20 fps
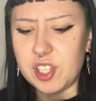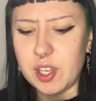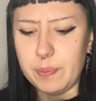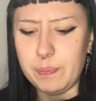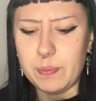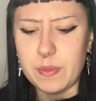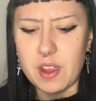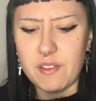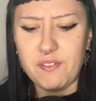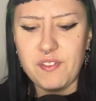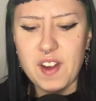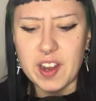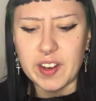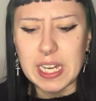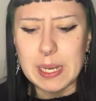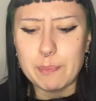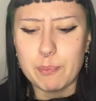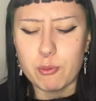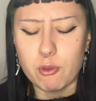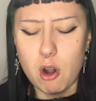a
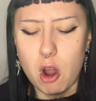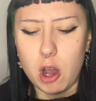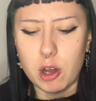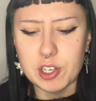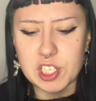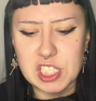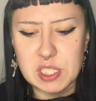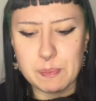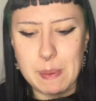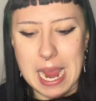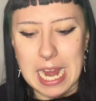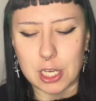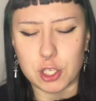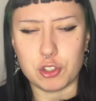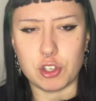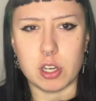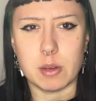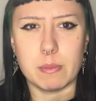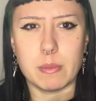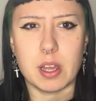very broad
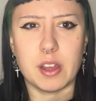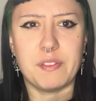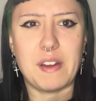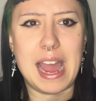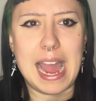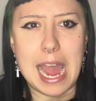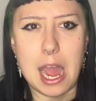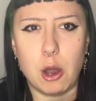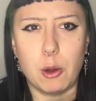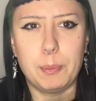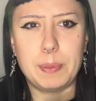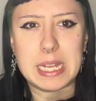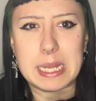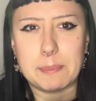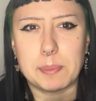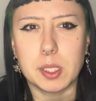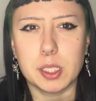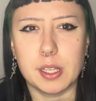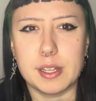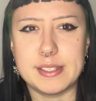spectrum of how
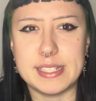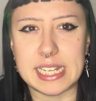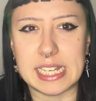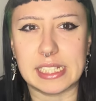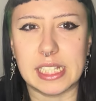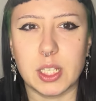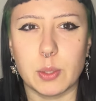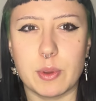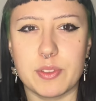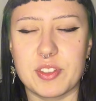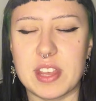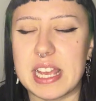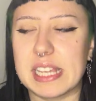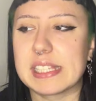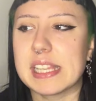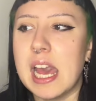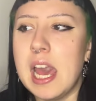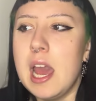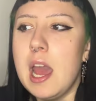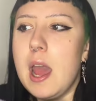people are dealing with
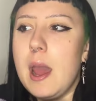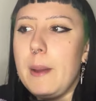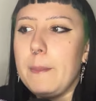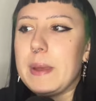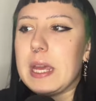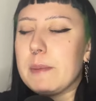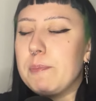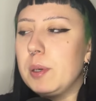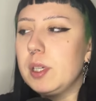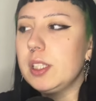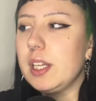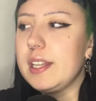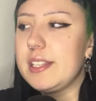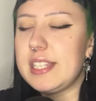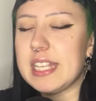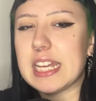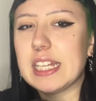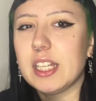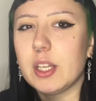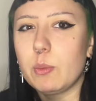this. People are
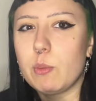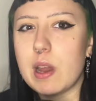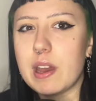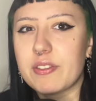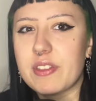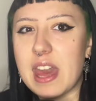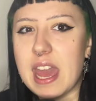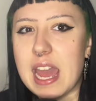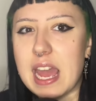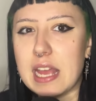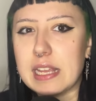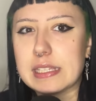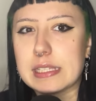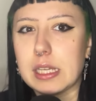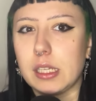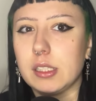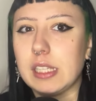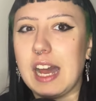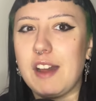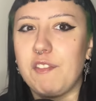dealing with it as
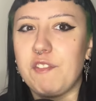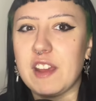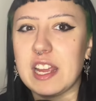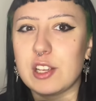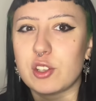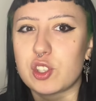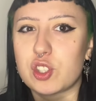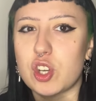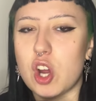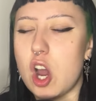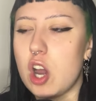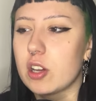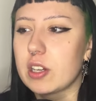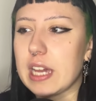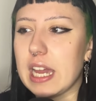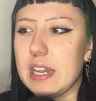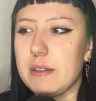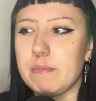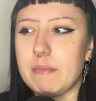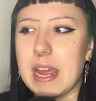the laughing stock
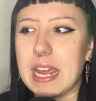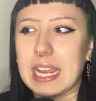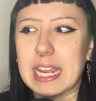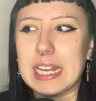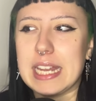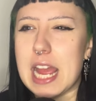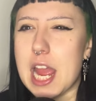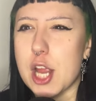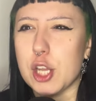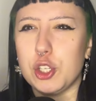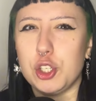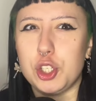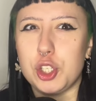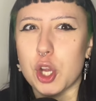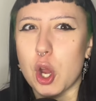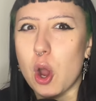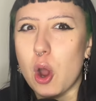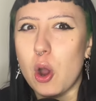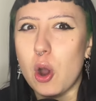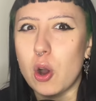and making it a
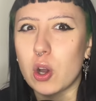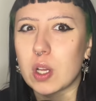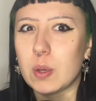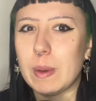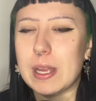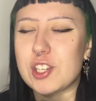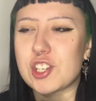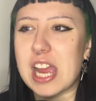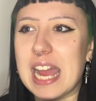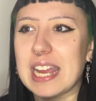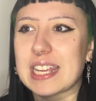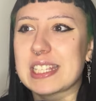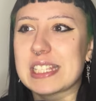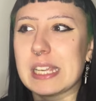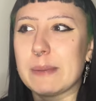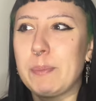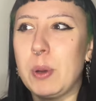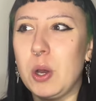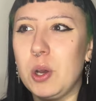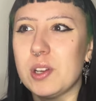joke, which
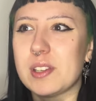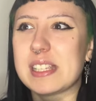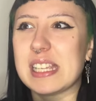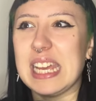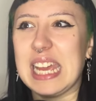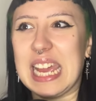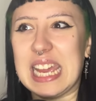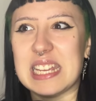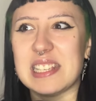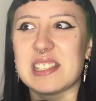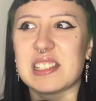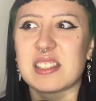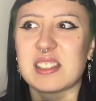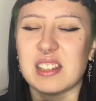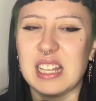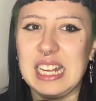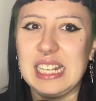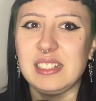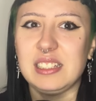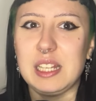suppose is
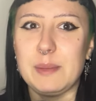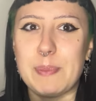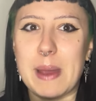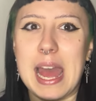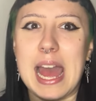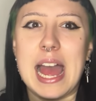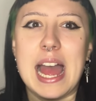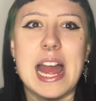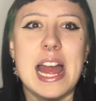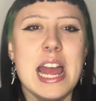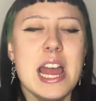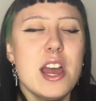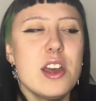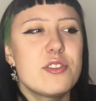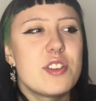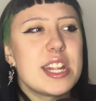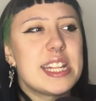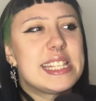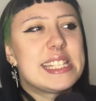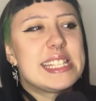slightly better
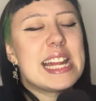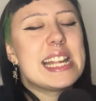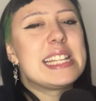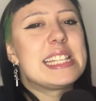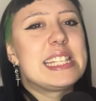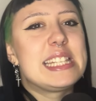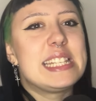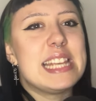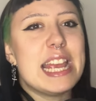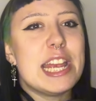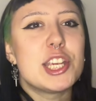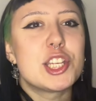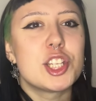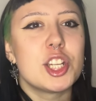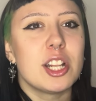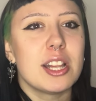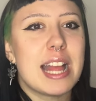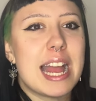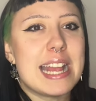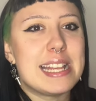than
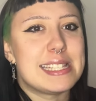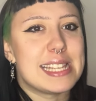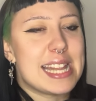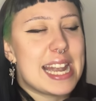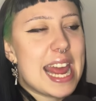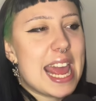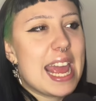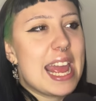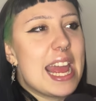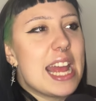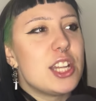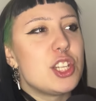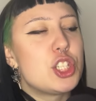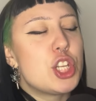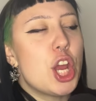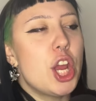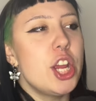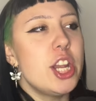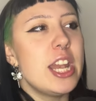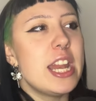sensationalizing it and
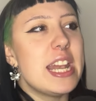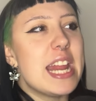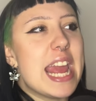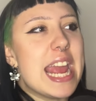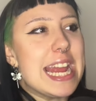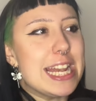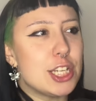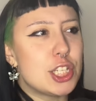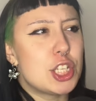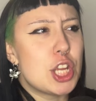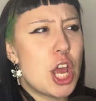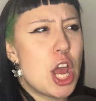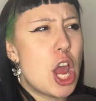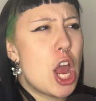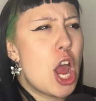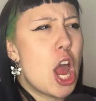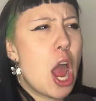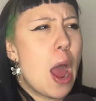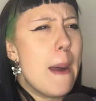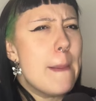turning it
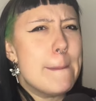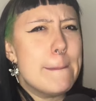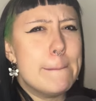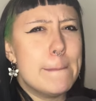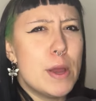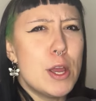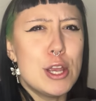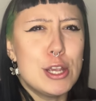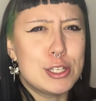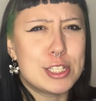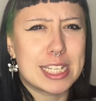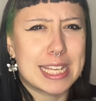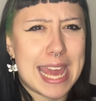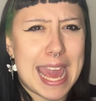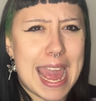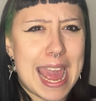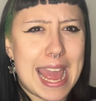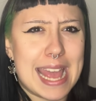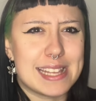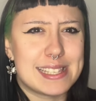into a murder
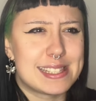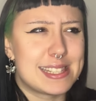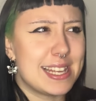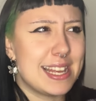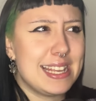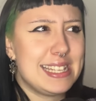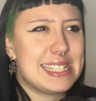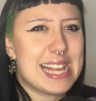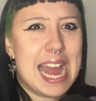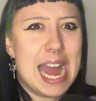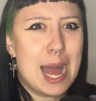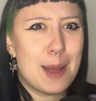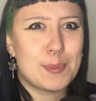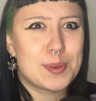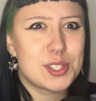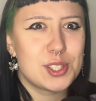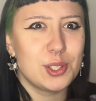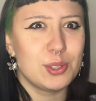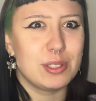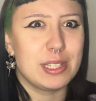case that is
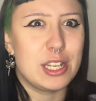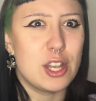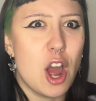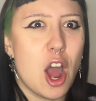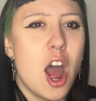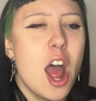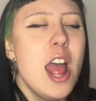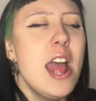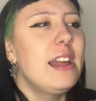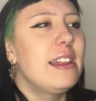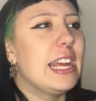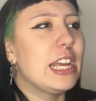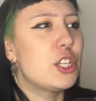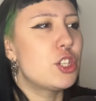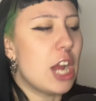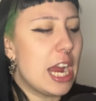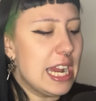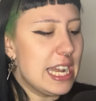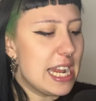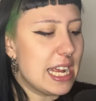absolutely absolutely not. Like
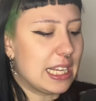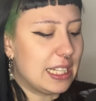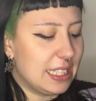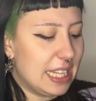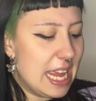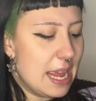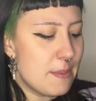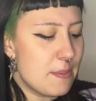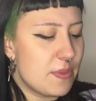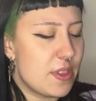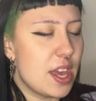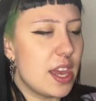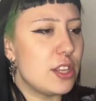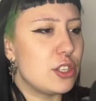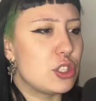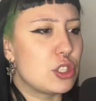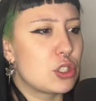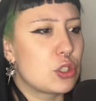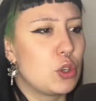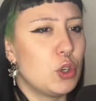trying to claim
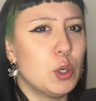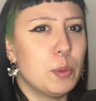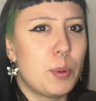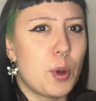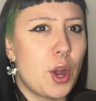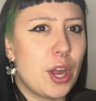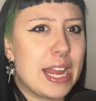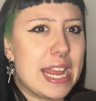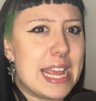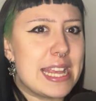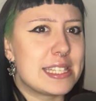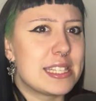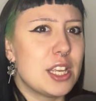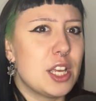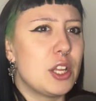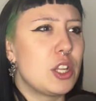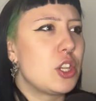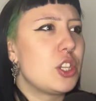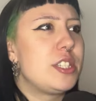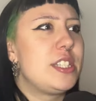that Schoolboy is
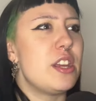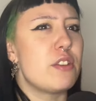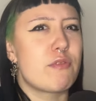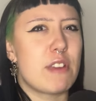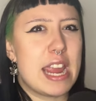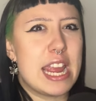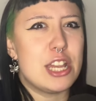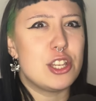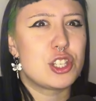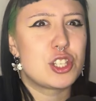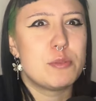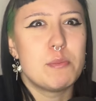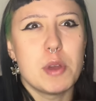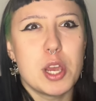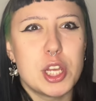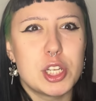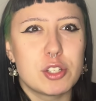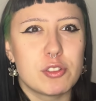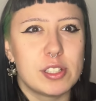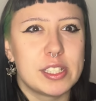a deranged
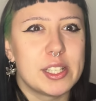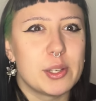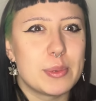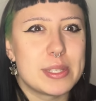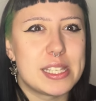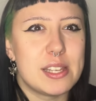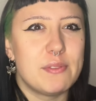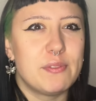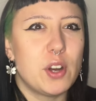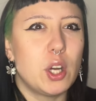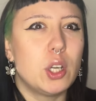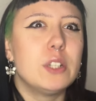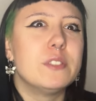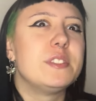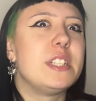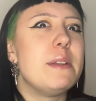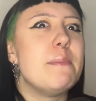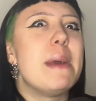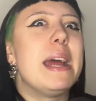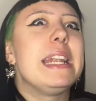murderer that was
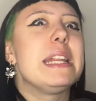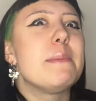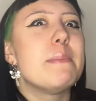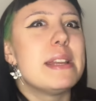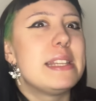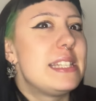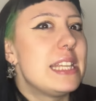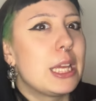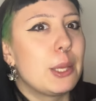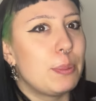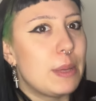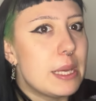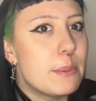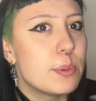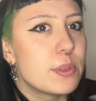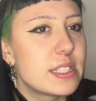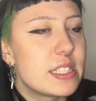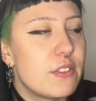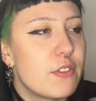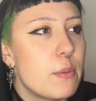involved in many missing
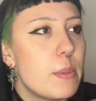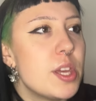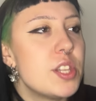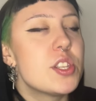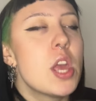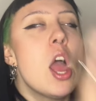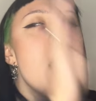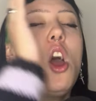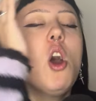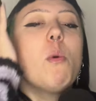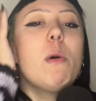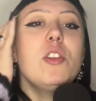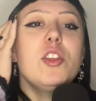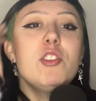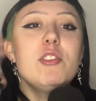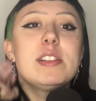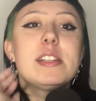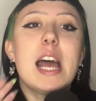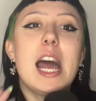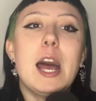people's different murders when
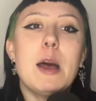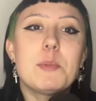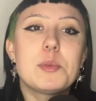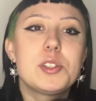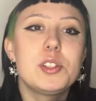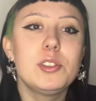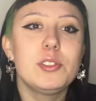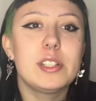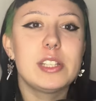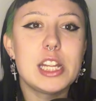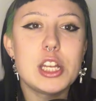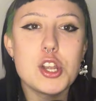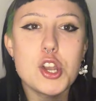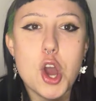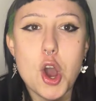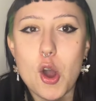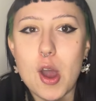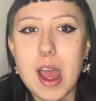there is absolutely no